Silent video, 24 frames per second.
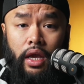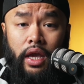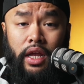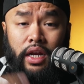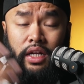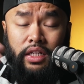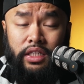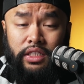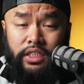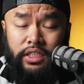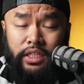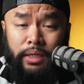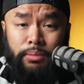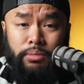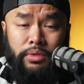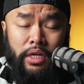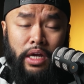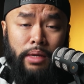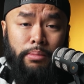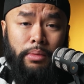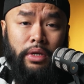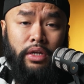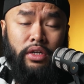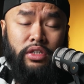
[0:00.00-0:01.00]
and at the same
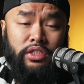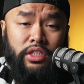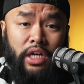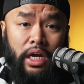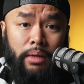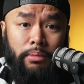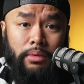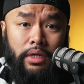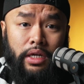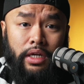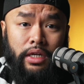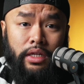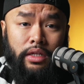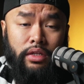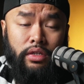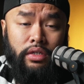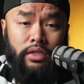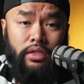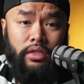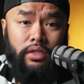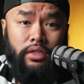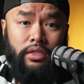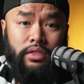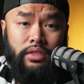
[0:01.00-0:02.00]
time make your timeline
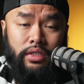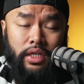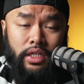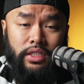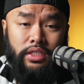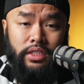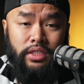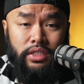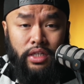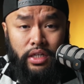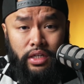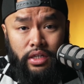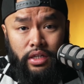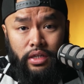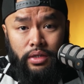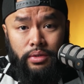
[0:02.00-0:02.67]
look nice and tidy.